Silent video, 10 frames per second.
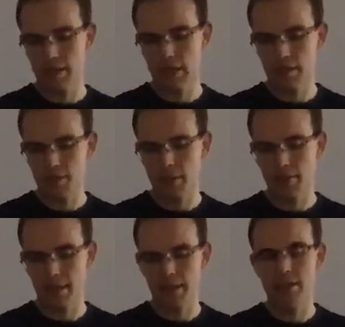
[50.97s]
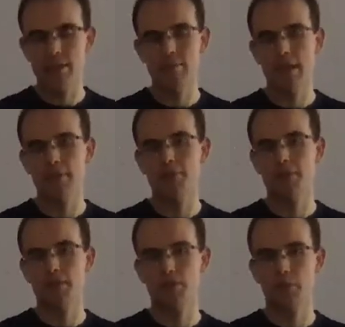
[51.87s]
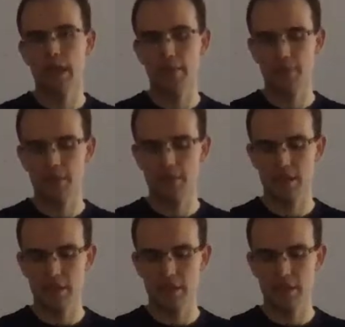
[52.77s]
Have a play around and have a feel for what happens.